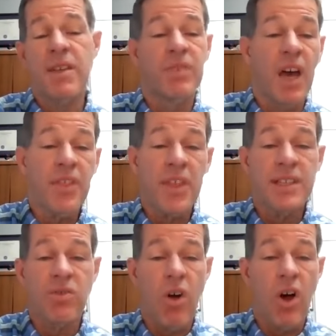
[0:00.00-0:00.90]
as if
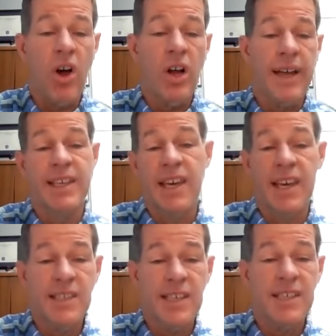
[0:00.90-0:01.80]
nothing's wrong and
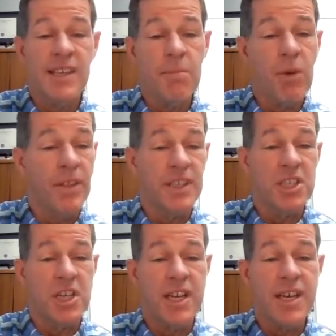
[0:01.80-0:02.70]
kisses him on
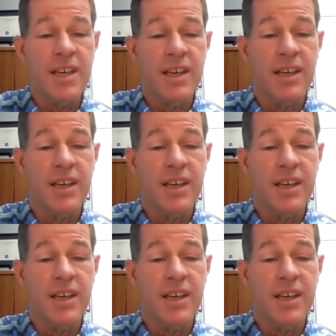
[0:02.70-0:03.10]
the cheek?